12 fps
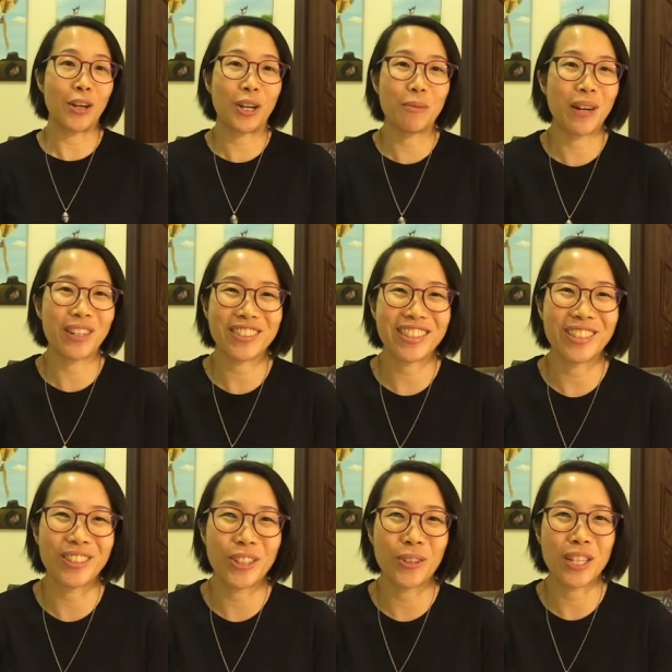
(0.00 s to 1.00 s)
talk about you
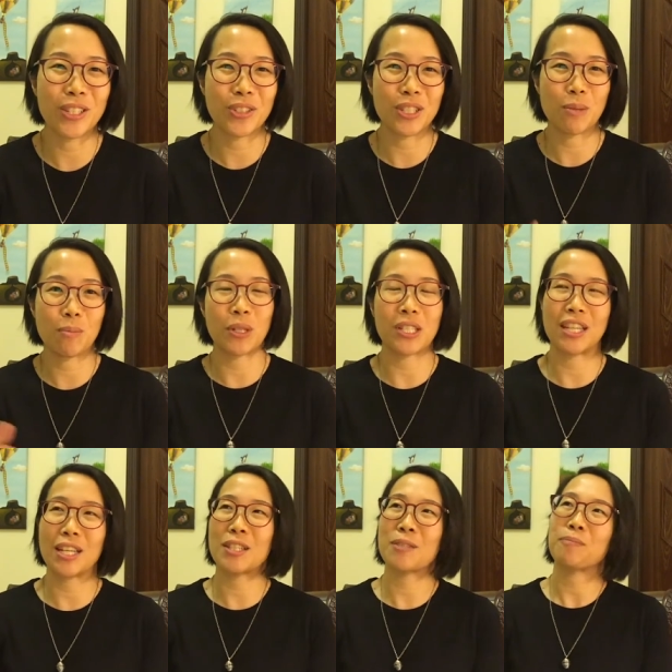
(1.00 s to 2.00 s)
know going into this
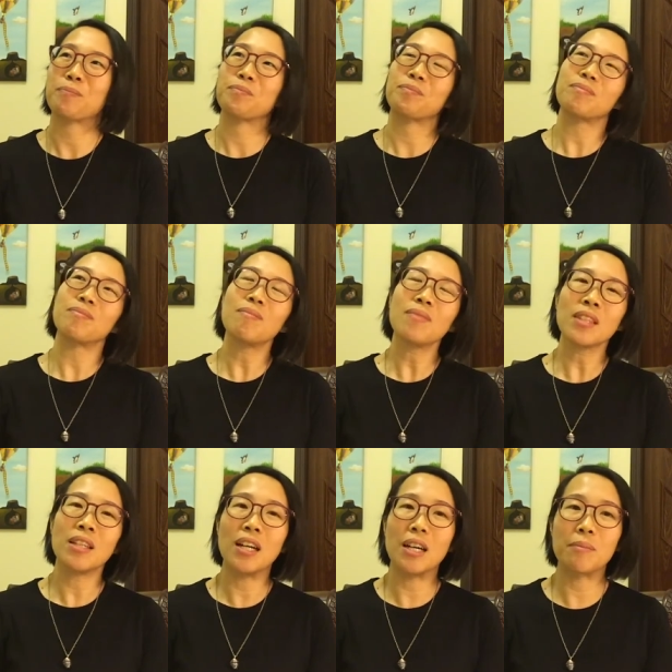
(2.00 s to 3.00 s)
process
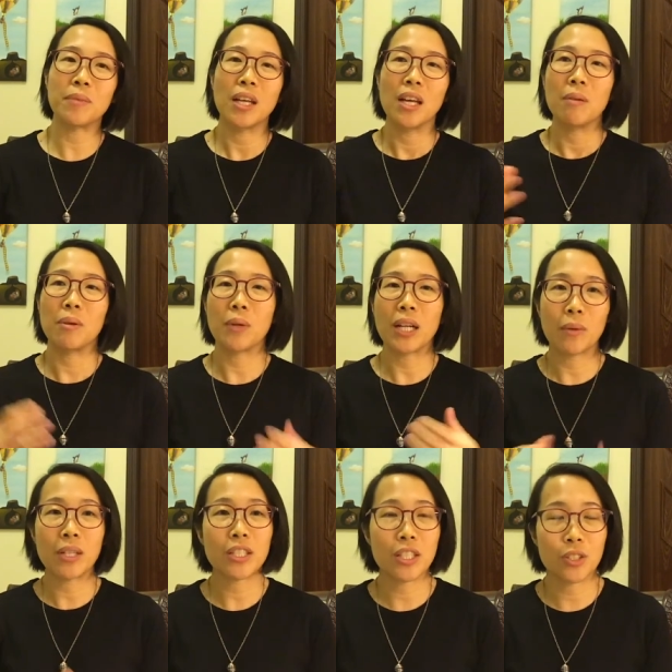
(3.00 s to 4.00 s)
um, but what I
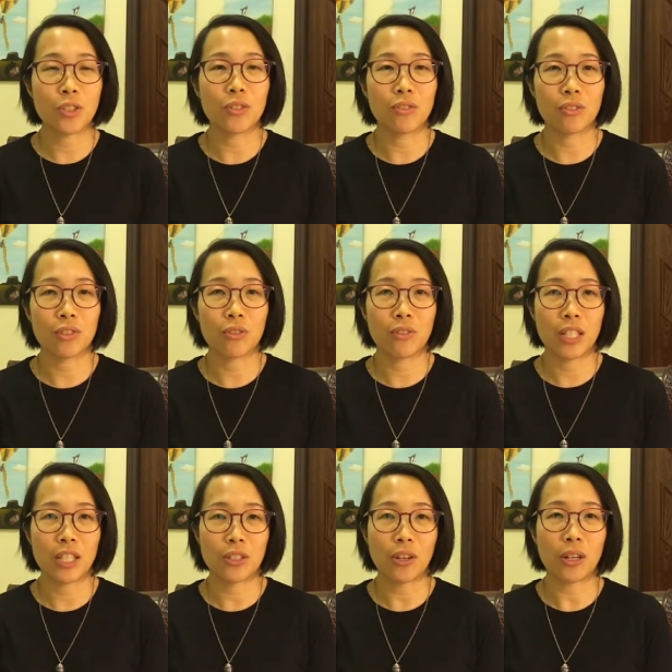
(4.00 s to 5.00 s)
wanted to, to
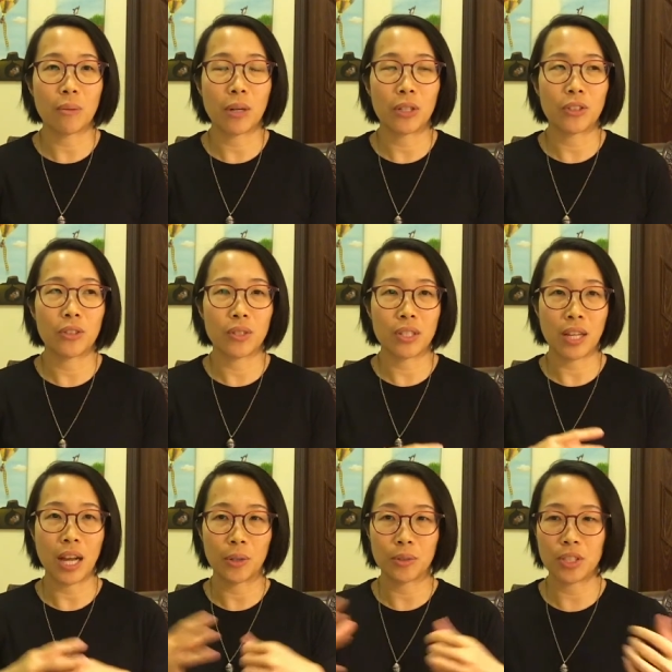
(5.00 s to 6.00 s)
really talk about, you know, is
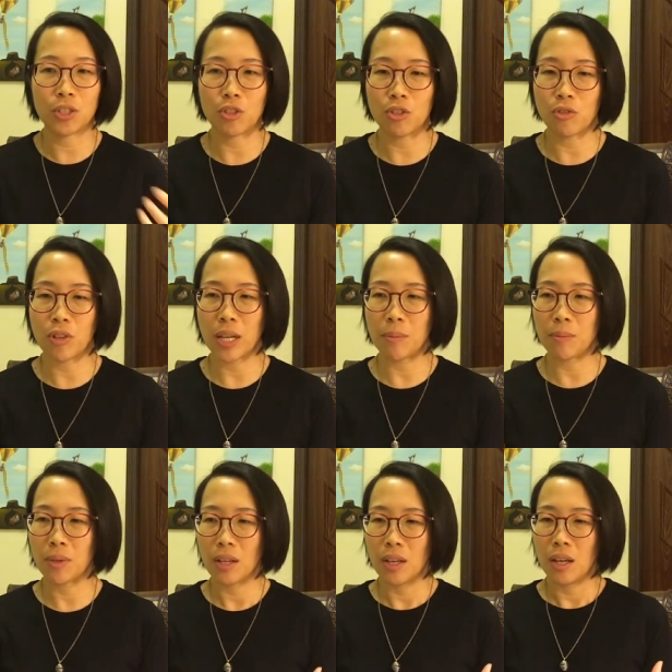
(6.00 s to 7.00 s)
how this
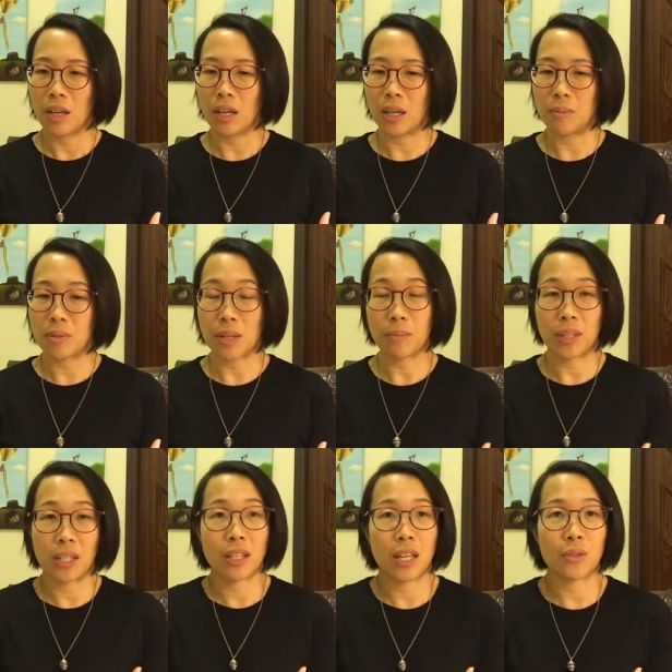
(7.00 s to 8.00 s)
dream, um,
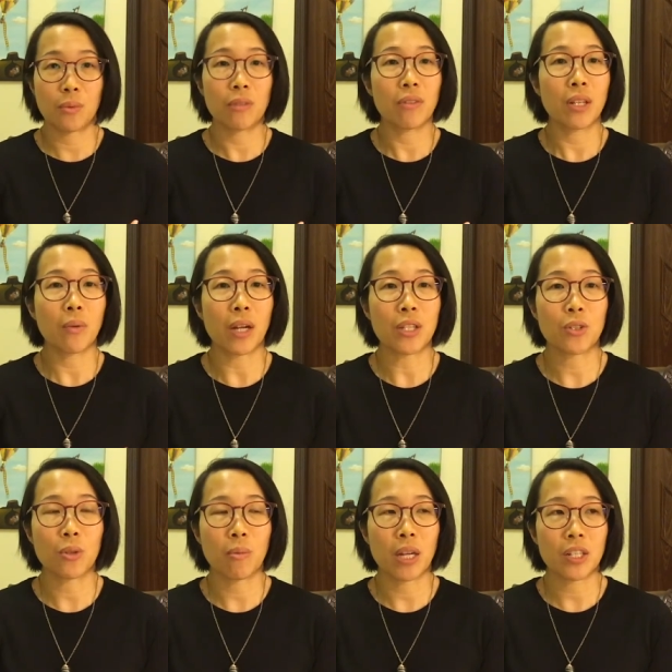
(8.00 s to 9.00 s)
something that we really want
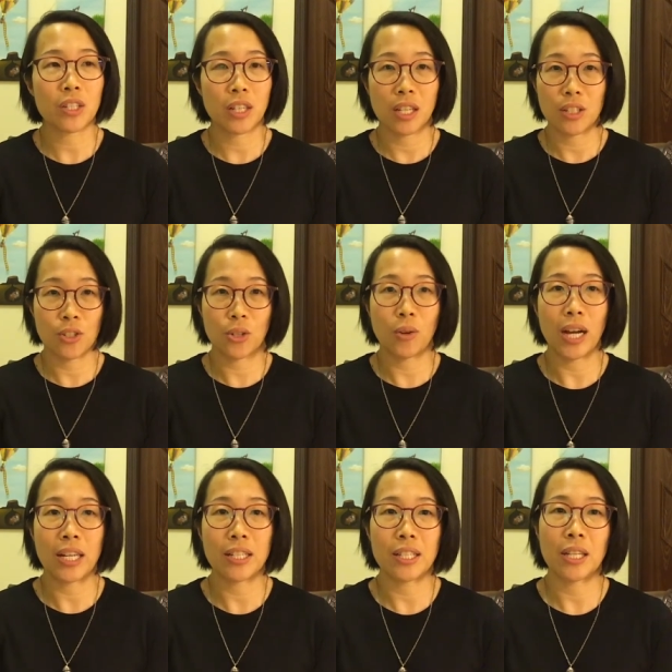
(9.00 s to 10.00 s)
so much that is so
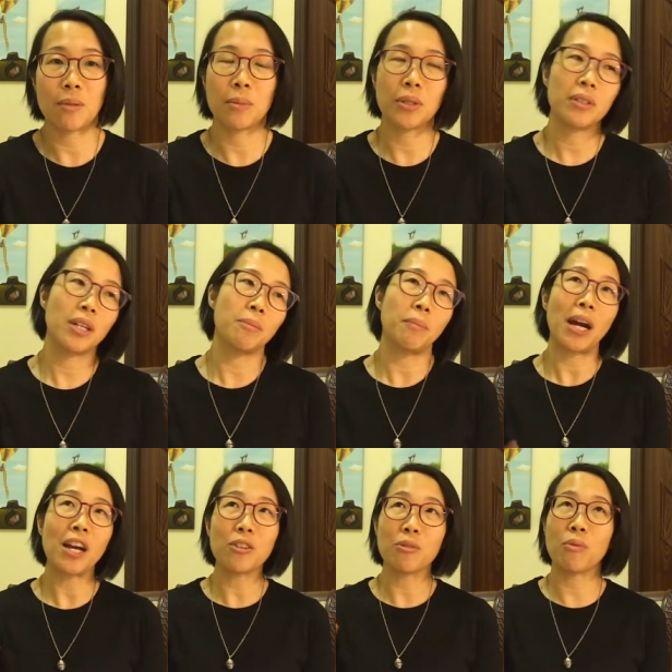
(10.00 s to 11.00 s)
unattainable. And
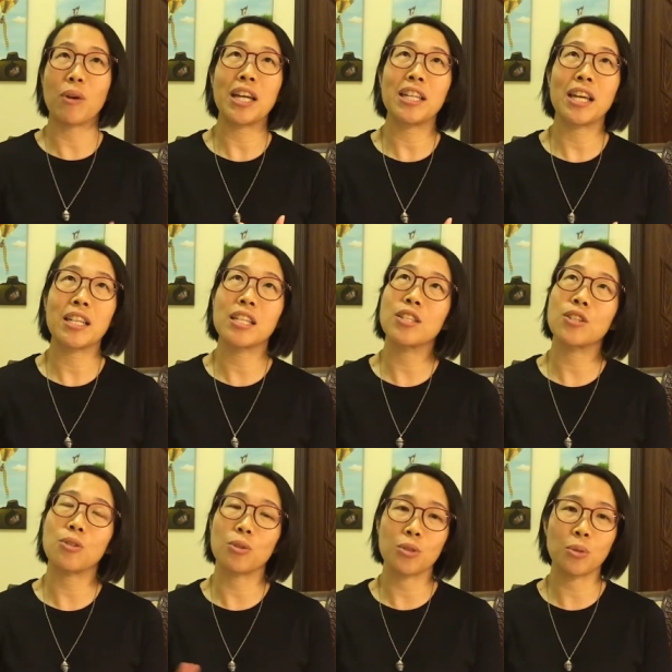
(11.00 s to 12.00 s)
part of why that is
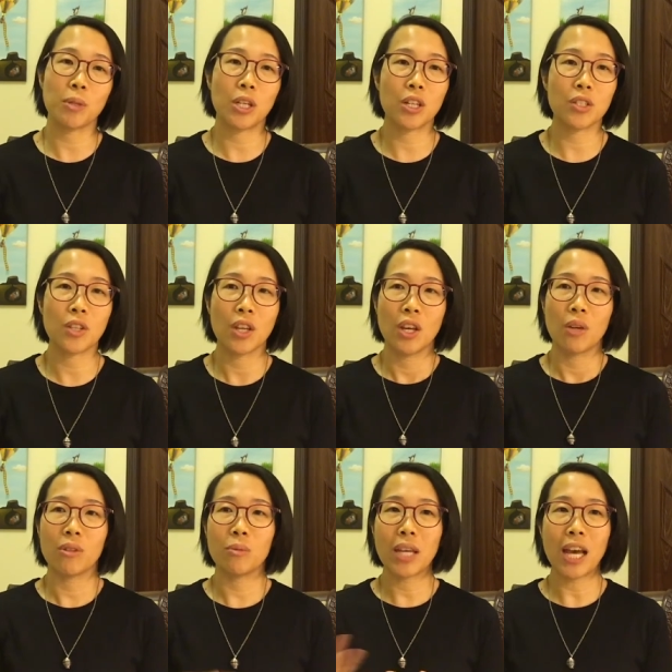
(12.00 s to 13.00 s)
is also because
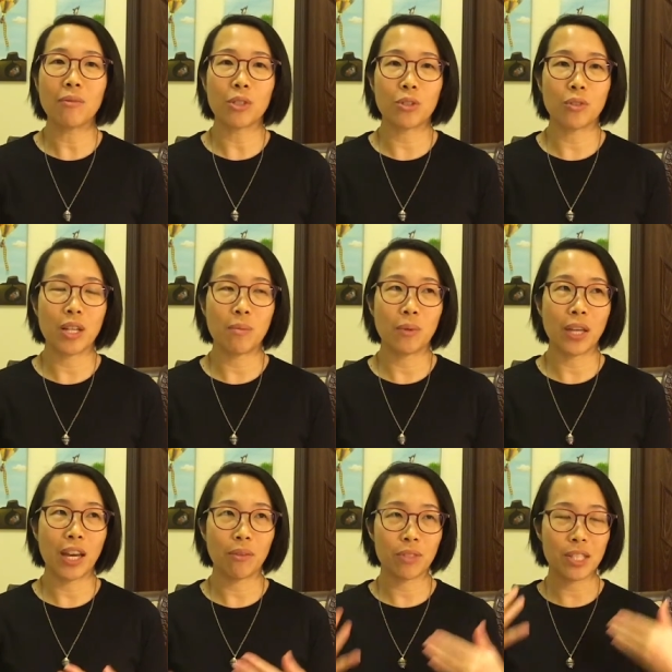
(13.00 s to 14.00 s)
when we have a dream, we
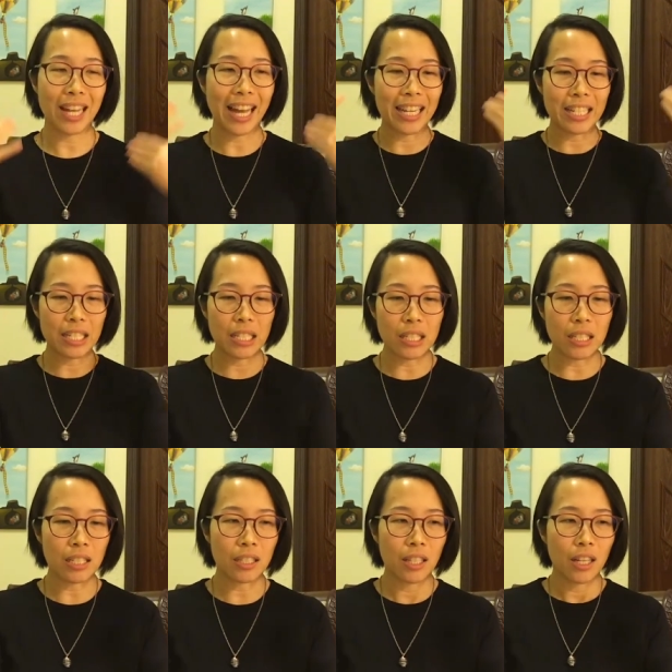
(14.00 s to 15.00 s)
have this idea